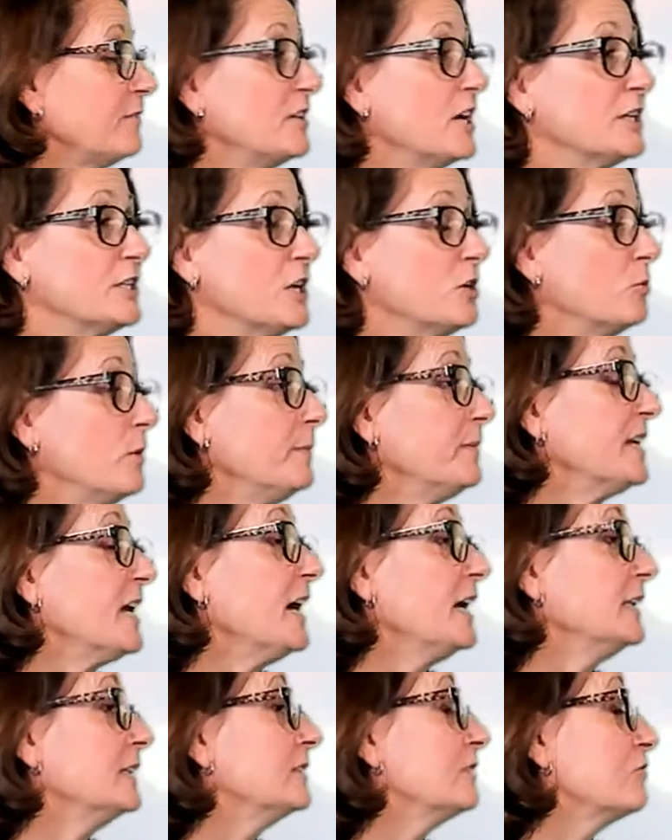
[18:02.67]
got young women,
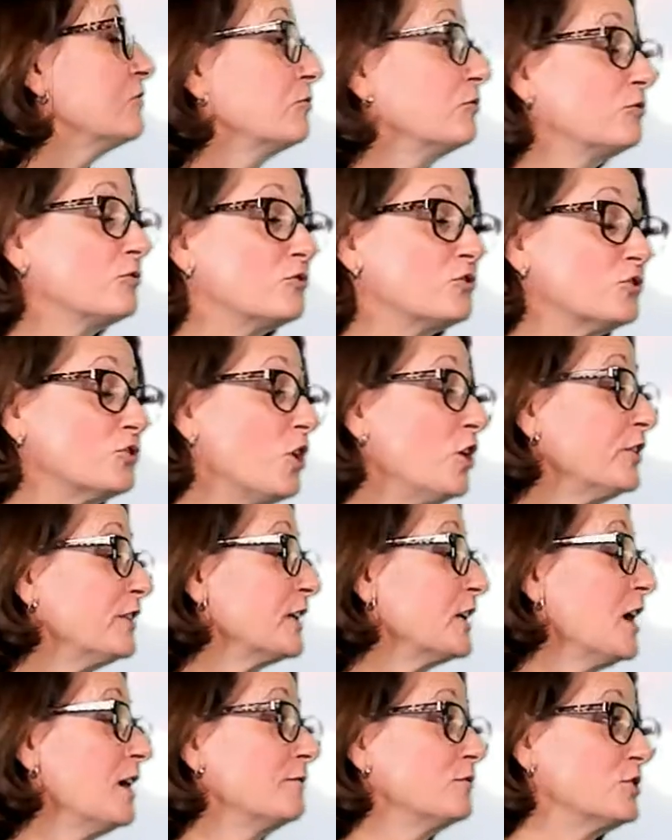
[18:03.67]
I start the
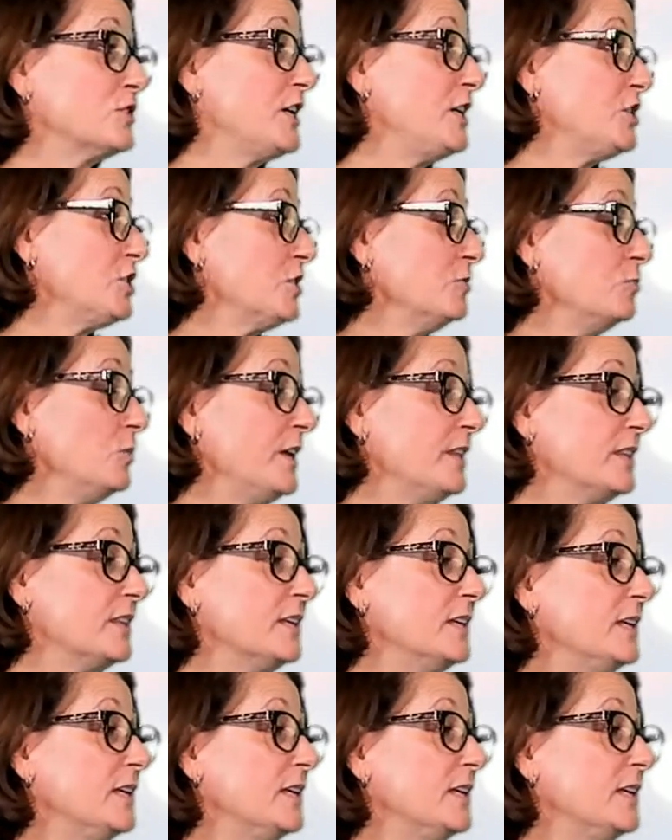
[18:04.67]
conversation with,